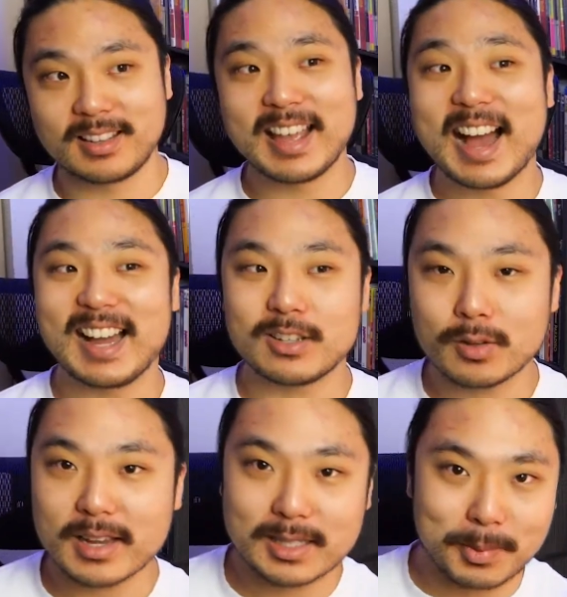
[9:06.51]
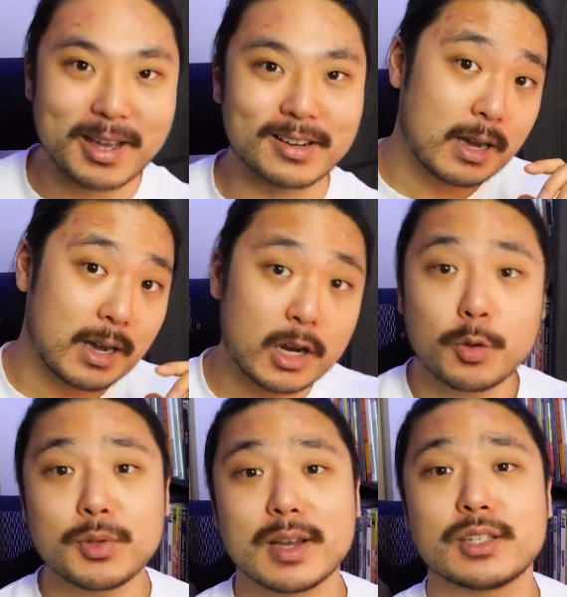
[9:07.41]
I don't like spiders. I
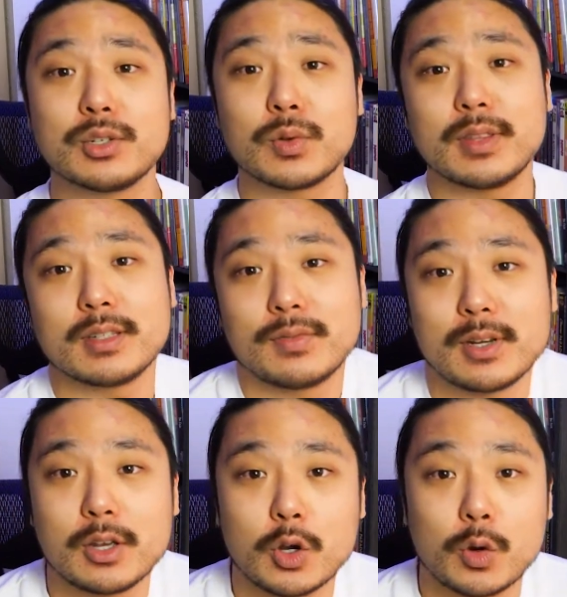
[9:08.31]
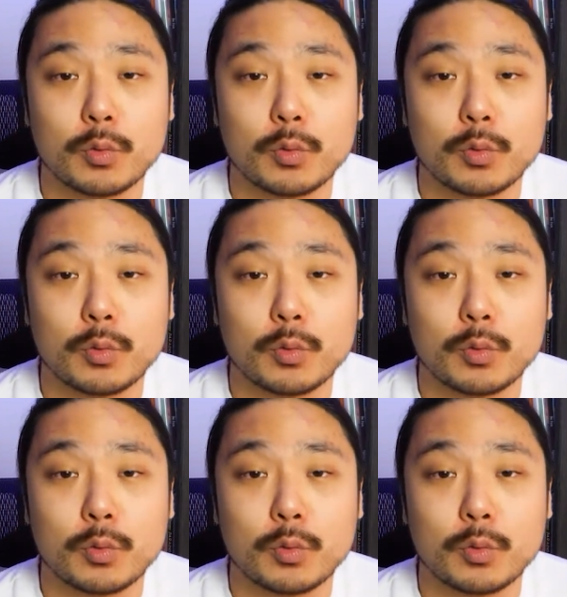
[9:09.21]
hope you guys enjoyed this video.